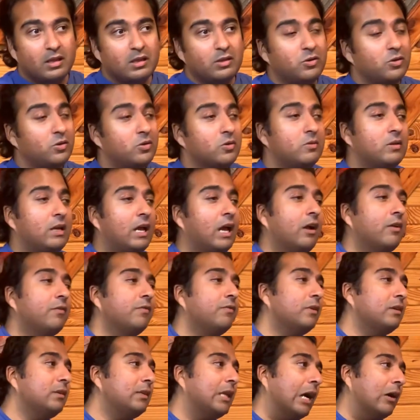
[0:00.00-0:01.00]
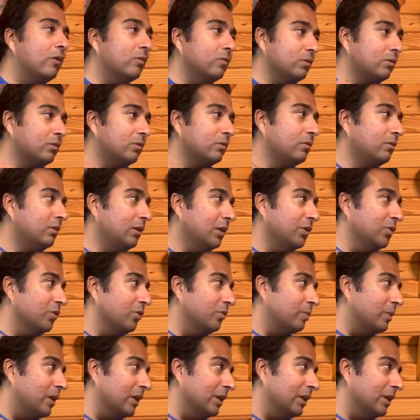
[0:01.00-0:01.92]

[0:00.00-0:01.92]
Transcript: then you don't have doubt in your